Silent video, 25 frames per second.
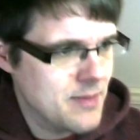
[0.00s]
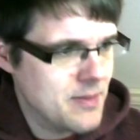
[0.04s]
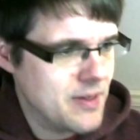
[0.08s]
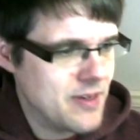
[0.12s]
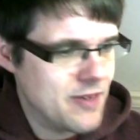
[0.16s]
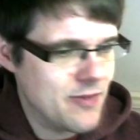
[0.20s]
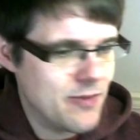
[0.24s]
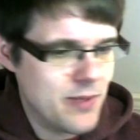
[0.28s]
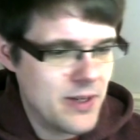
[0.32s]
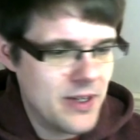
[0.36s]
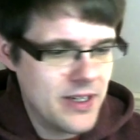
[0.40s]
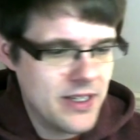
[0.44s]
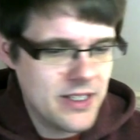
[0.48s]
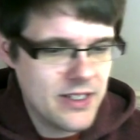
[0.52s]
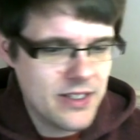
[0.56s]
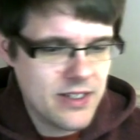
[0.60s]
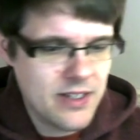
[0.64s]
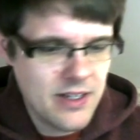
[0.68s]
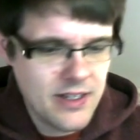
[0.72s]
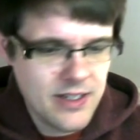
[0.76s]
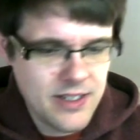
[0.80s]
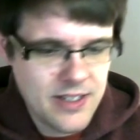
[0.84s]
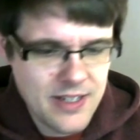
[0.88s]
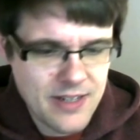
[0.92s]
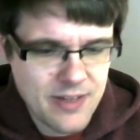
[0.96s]
Never mind, it's
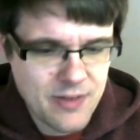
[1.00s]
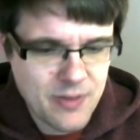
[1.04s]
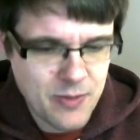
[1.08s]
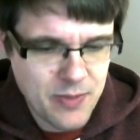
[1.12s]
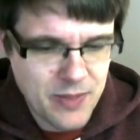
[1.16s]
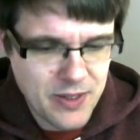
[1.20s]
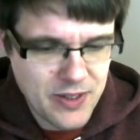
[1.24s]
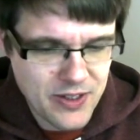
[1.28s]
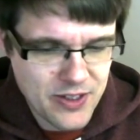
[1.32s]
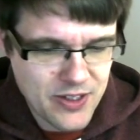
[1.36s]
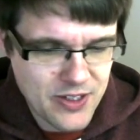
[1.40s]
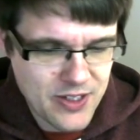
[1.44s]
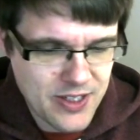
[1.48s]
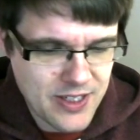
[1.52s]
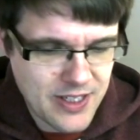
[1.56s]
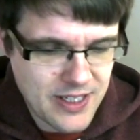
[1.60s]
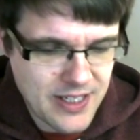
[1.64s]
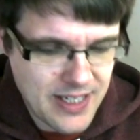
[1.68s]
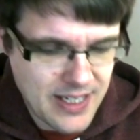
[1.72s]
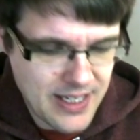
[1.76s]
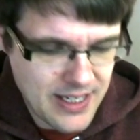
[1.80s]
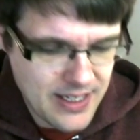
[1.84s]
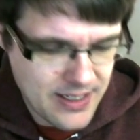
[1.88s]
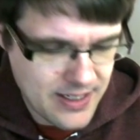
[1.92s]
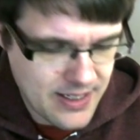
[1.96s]
nice to have the box and the
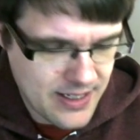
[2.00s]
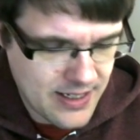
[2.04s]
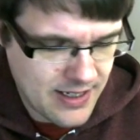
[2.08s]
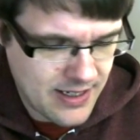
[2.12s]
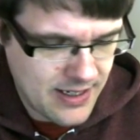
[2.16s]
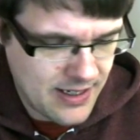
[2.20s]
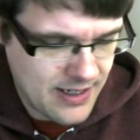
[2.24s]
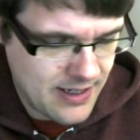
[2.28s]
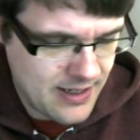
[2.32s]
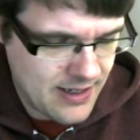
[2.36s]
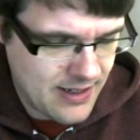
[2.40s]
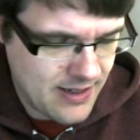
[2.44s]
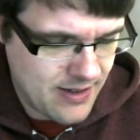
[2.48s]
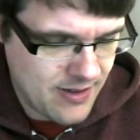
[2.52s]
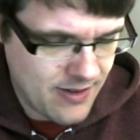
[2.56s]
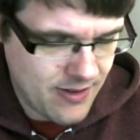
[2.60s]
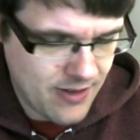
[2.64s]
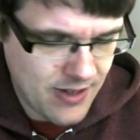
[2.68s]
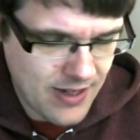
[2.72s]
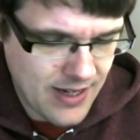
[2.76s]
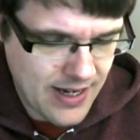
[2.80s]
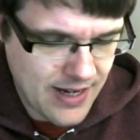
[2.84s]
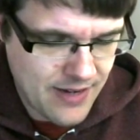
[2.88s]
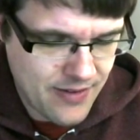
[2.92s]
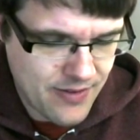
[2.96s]
disc. I'll
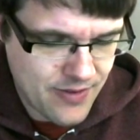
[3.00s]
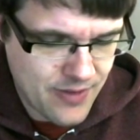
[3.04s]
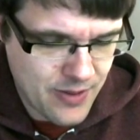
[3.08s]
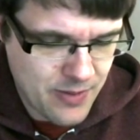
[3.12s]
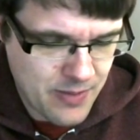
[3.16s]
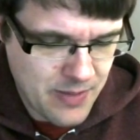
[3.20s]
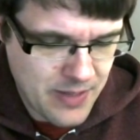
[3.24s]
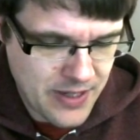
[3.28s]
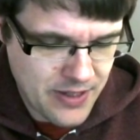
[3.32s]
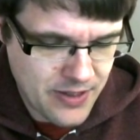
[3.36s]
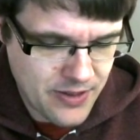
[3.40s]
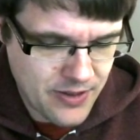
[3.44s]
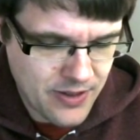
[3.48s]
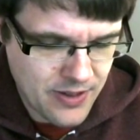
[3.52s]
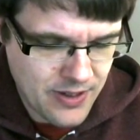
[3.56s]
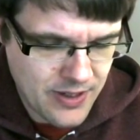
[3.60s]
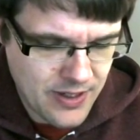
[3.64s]
look out for the manual.